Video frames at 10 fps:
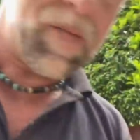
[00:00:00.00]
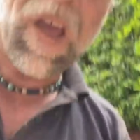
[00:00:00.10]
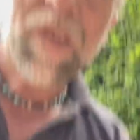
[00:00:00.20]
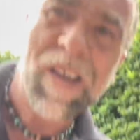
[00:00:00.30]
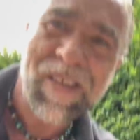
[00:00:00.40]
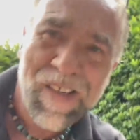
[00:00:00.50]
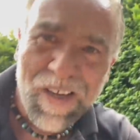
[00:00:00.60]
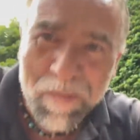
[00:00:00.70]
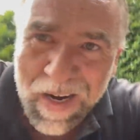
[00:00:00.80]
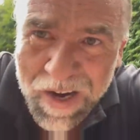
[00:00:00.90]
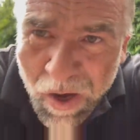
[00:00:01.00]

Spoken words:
I think it's because I'm getting